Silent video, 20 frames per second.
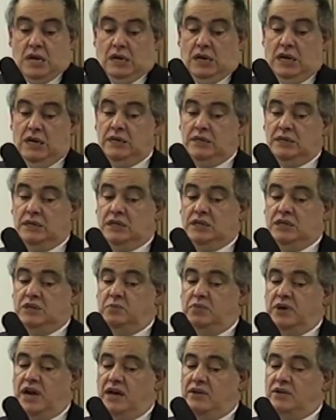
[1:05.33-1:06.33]
Clinton's
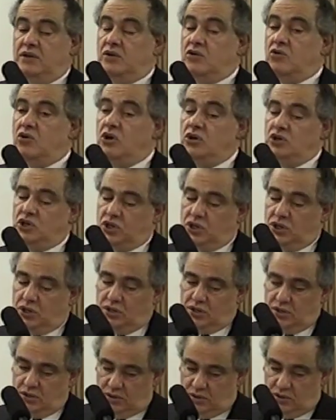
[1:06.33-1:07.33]
brother Roger,
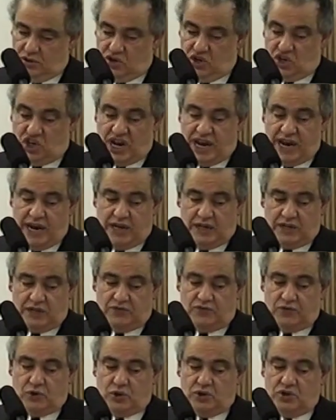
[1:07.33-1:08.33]
jailed
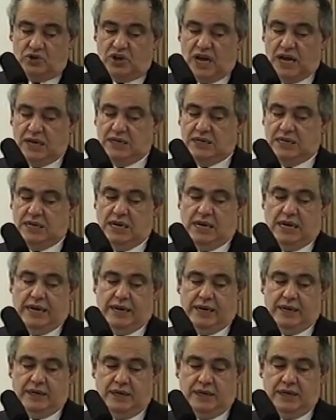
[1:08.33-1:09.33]
for drug
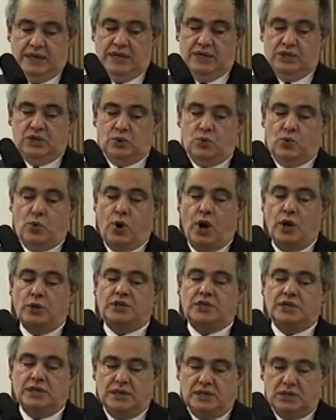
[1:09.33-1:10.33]
dealing, is
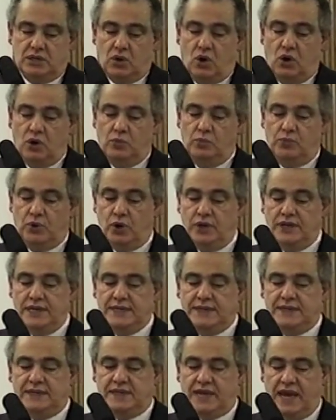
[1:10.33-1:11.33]
quoted on
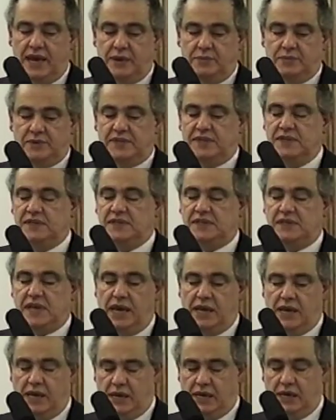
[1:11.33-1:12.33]
police tapes
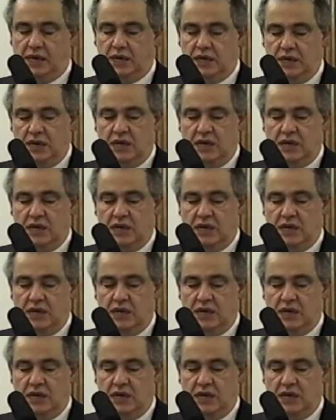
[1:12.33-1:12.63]
saying,